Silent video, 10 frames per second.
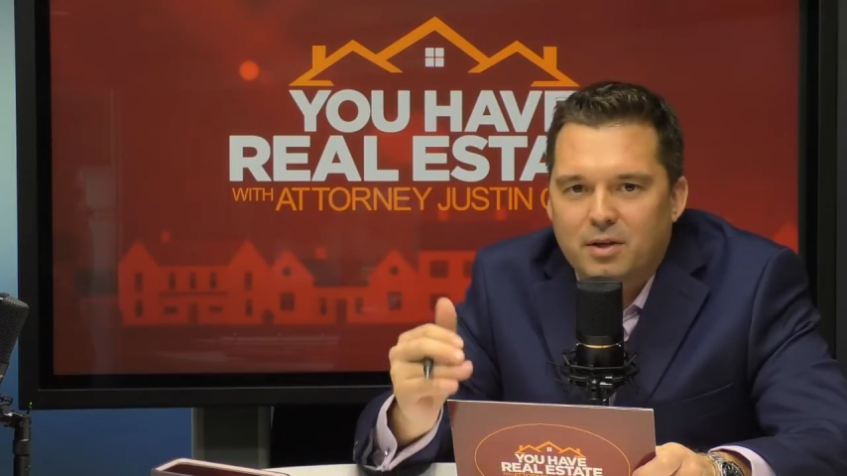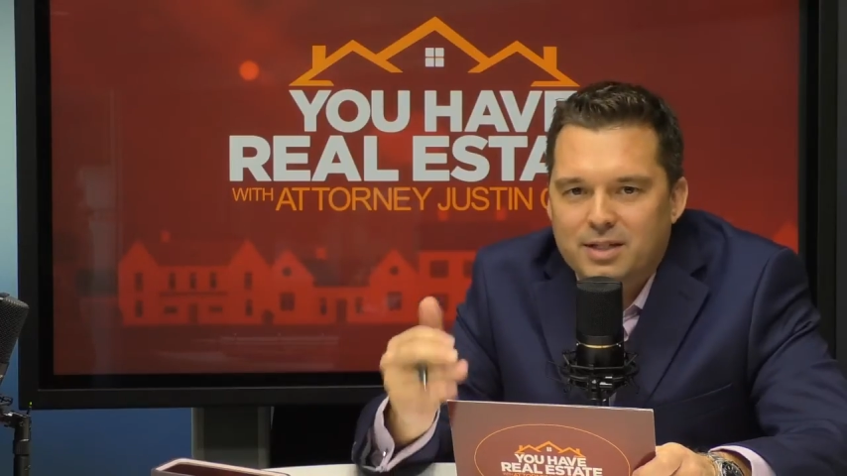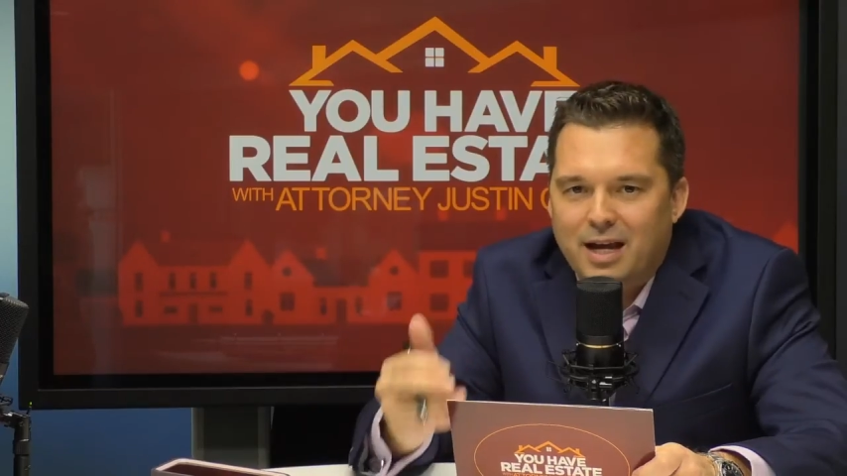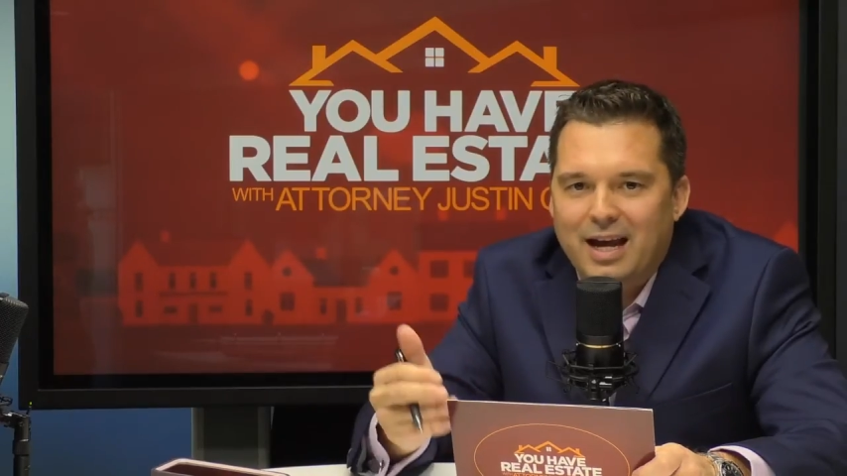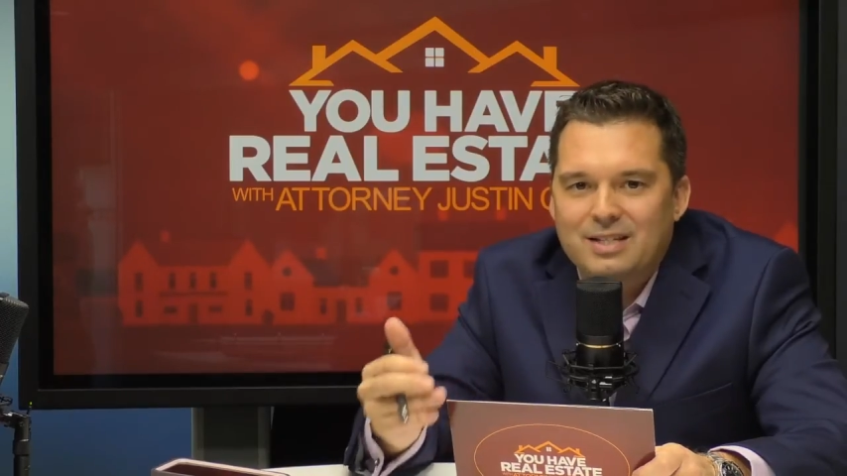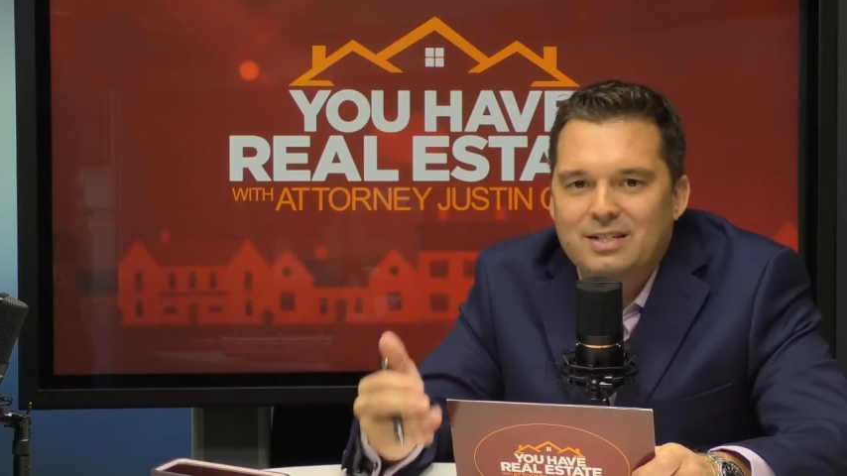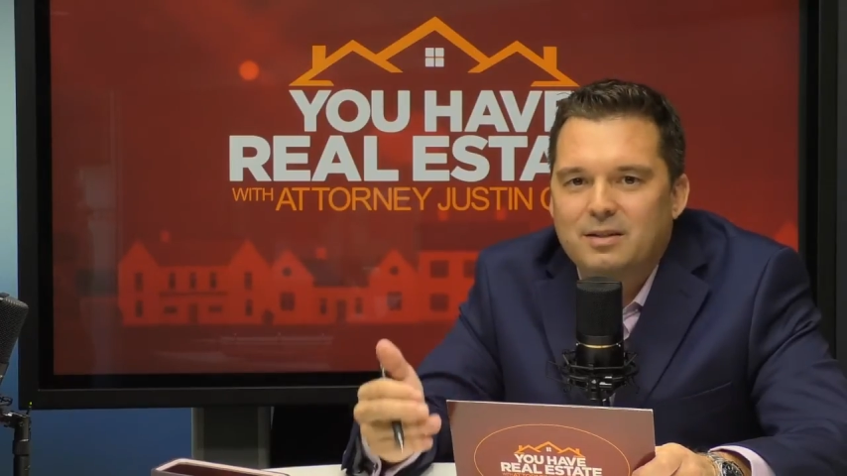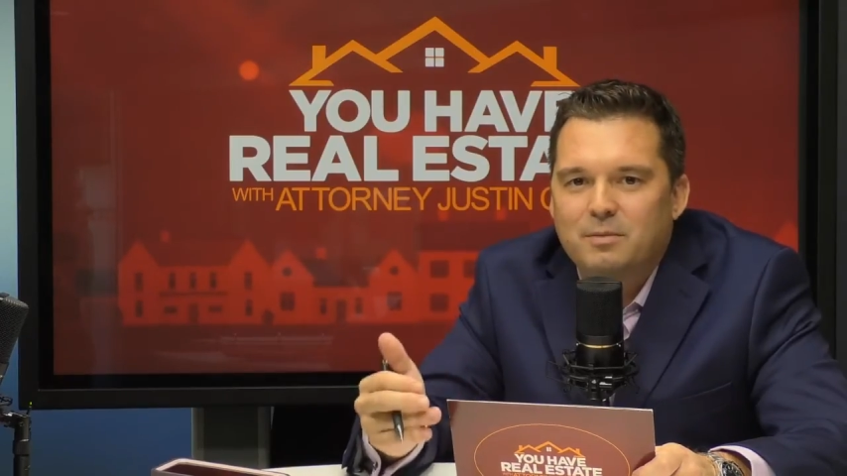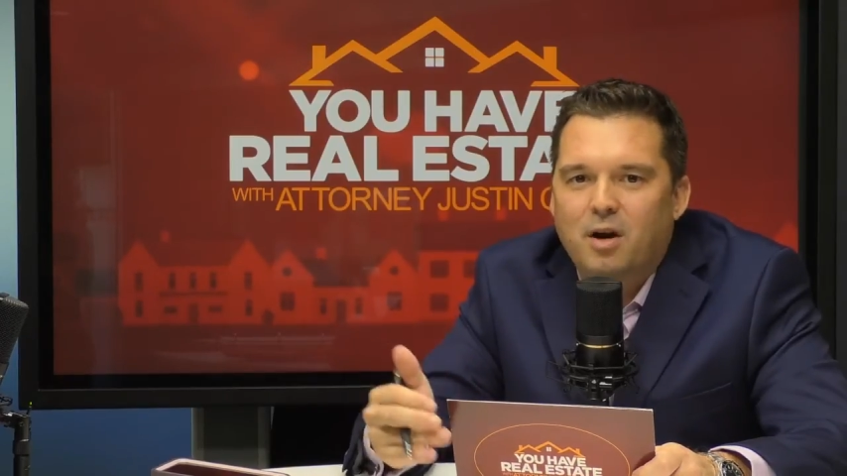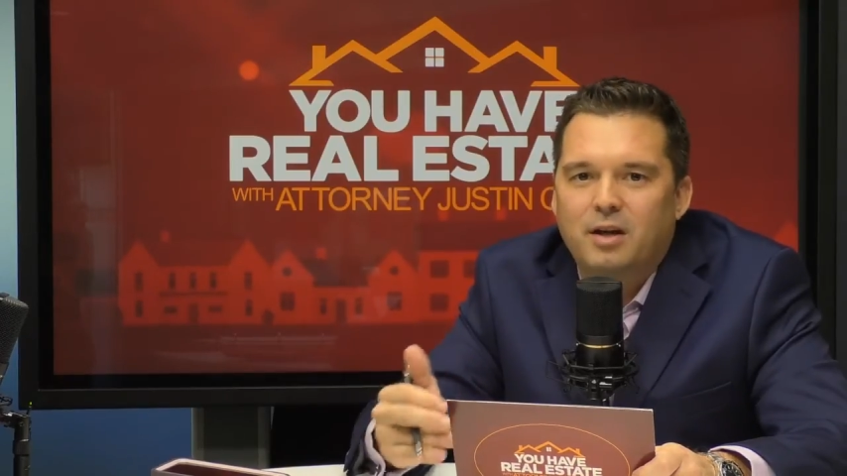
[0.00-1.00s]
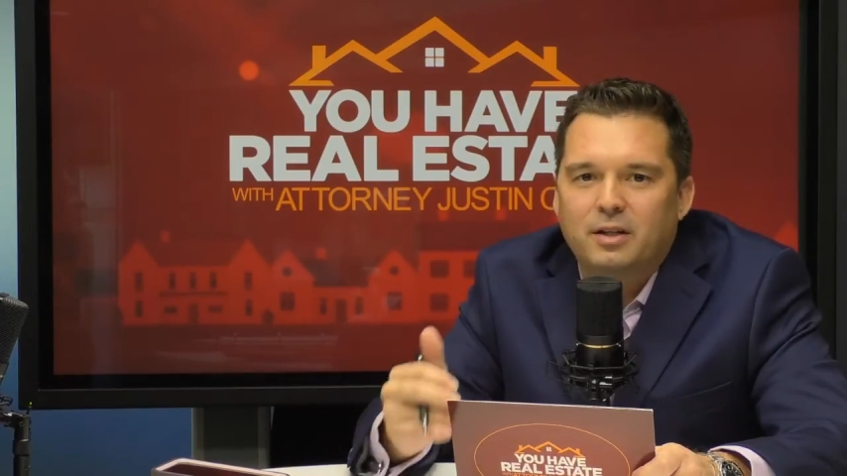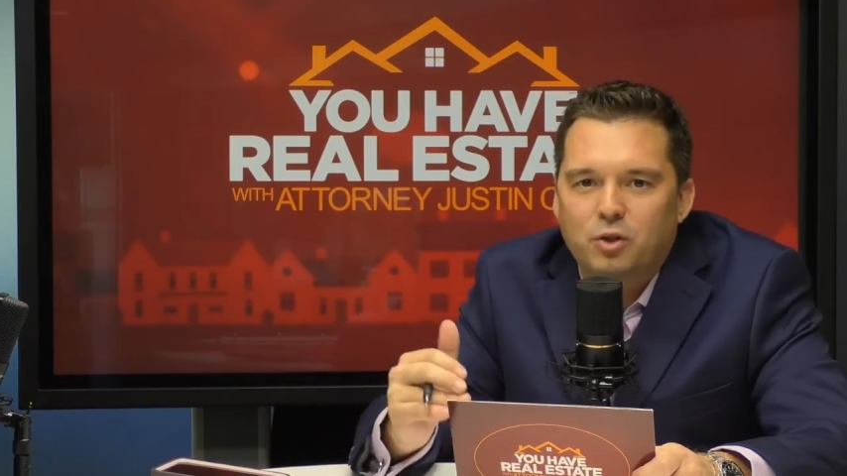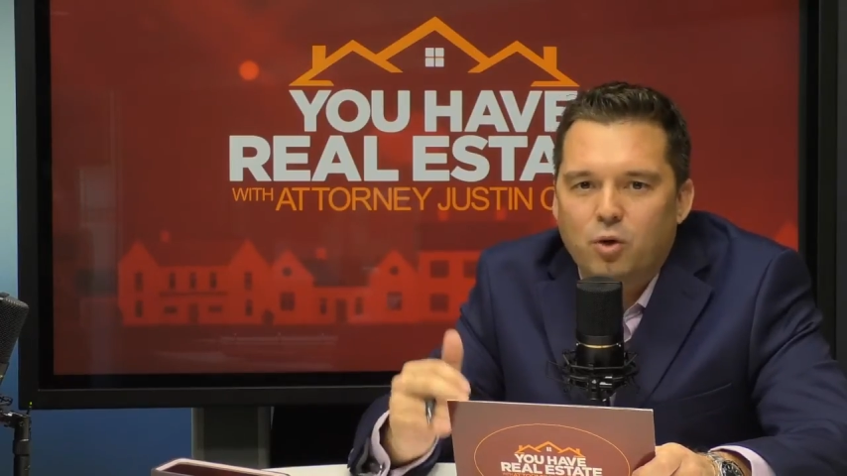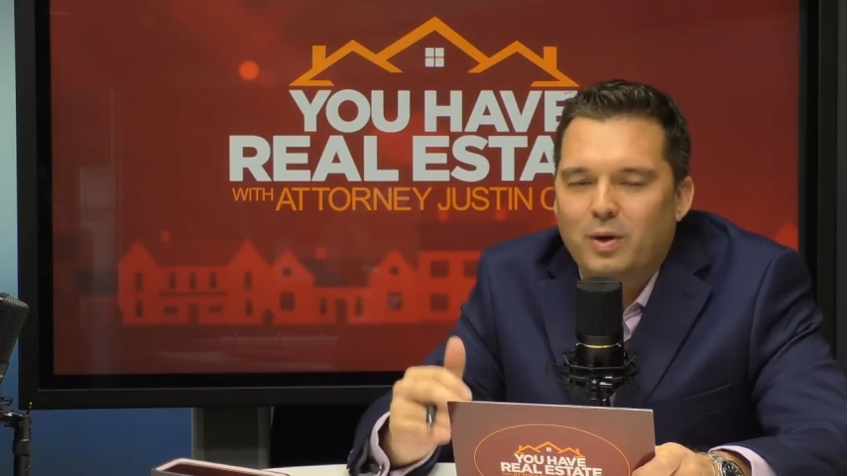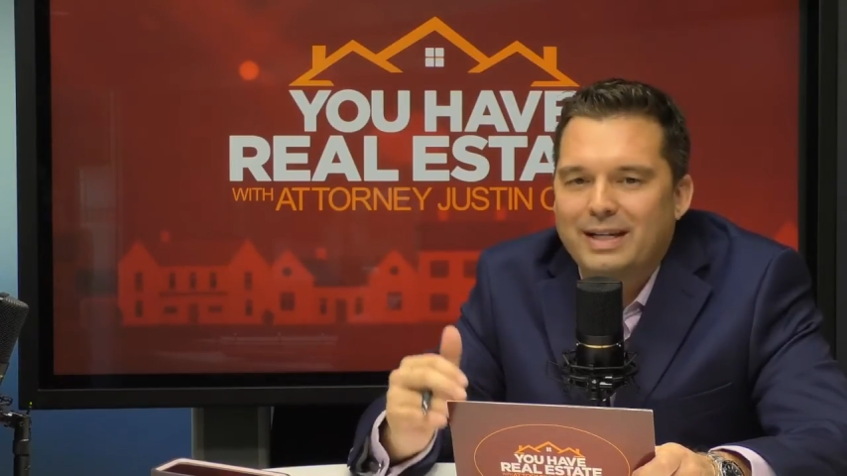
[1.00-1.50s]
because I see the
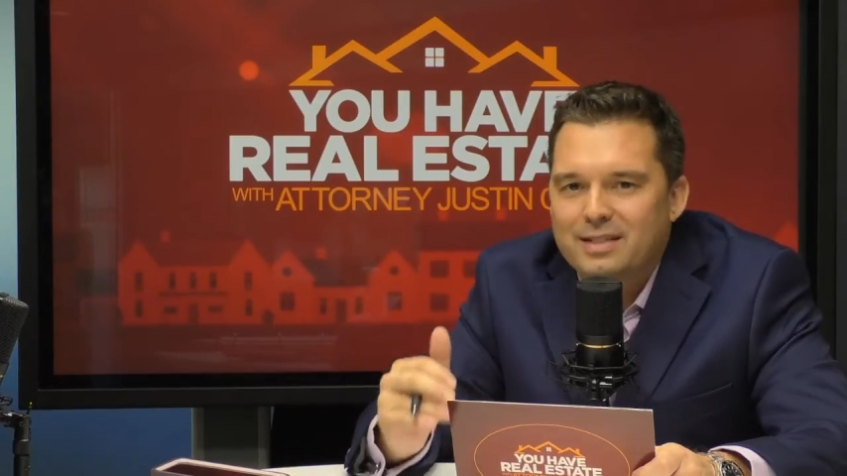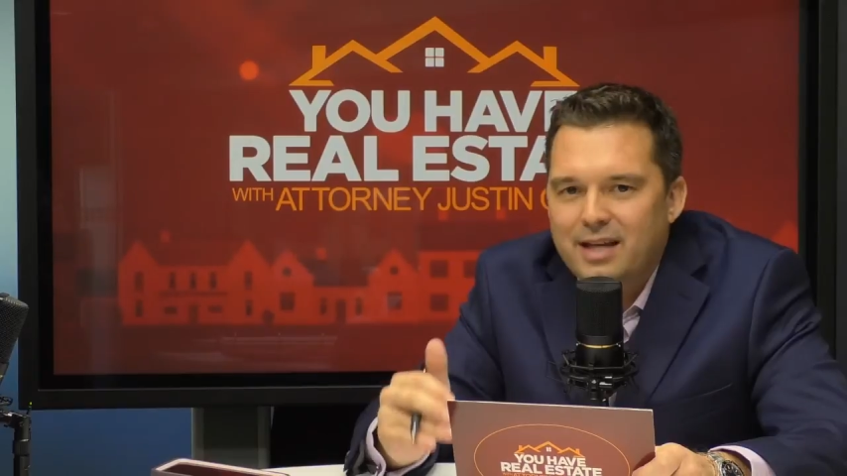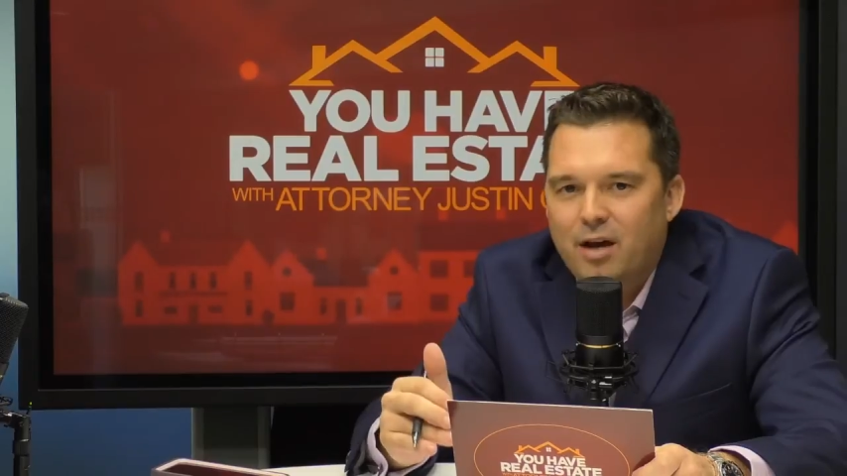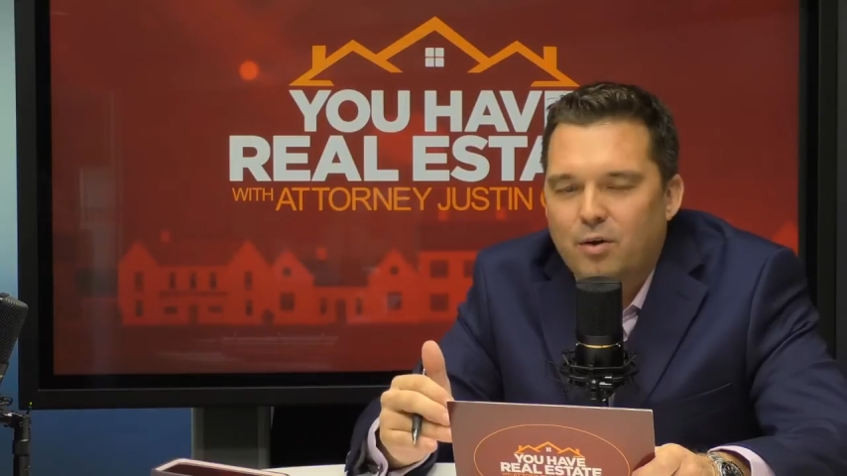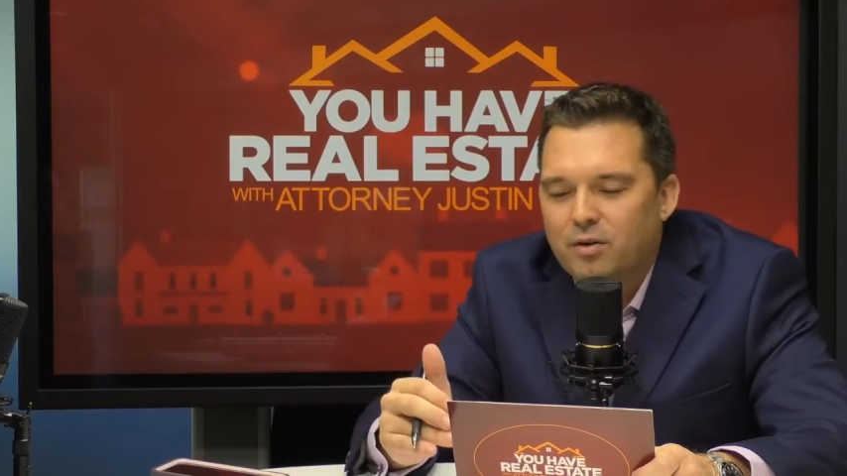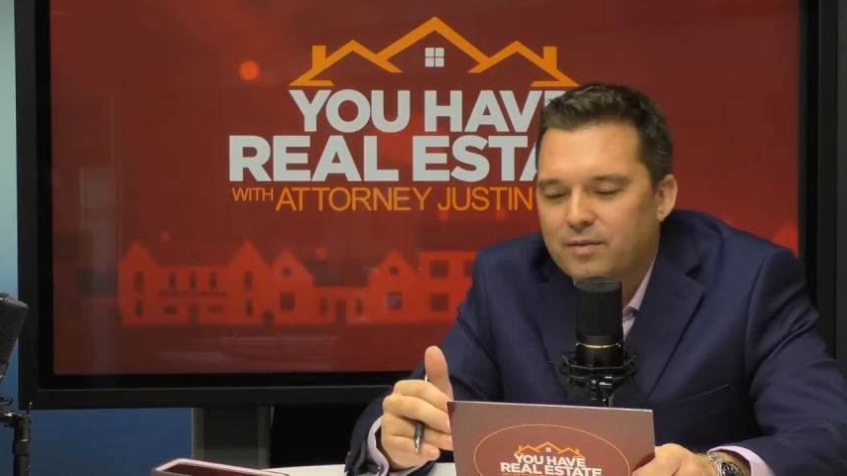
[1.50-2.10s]
market going down